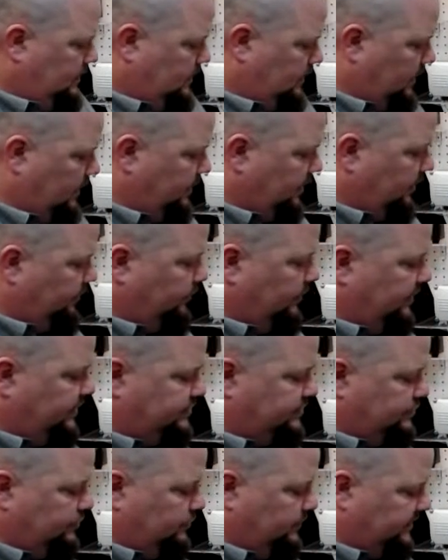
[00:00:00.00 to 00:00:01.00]
Another
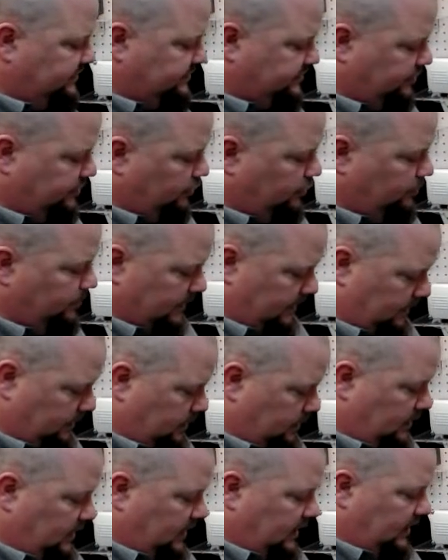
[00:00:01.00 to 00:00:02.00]
issue is tubing.
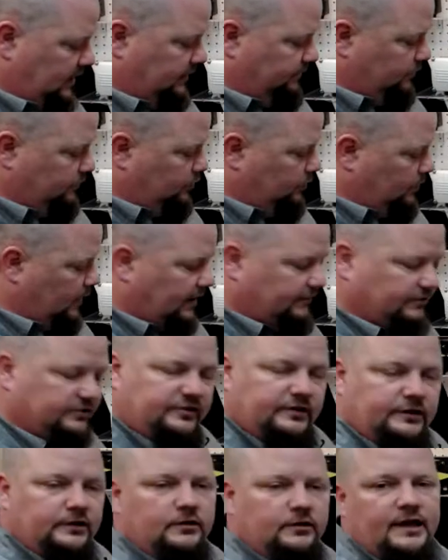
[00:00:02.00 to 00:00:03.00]
If you have a
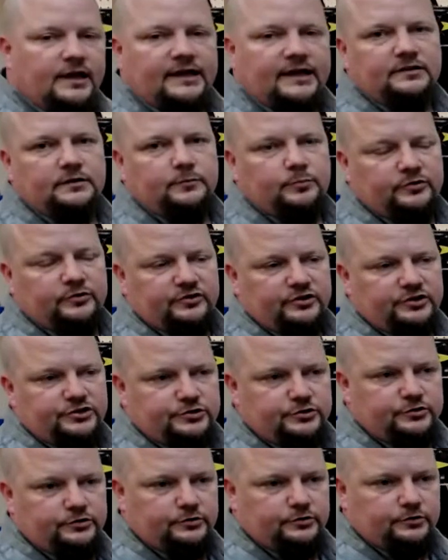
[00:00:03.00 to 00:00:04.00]
single acting
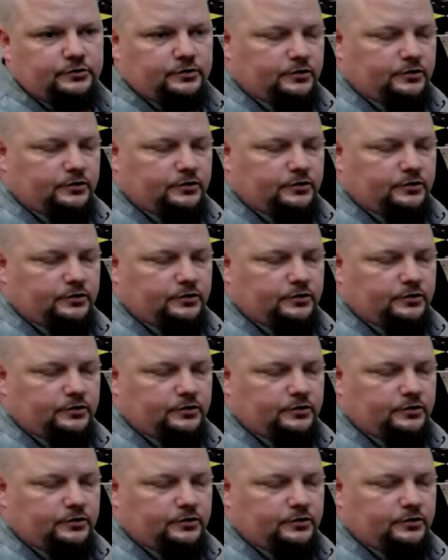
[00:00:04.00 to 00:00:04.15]
actuator,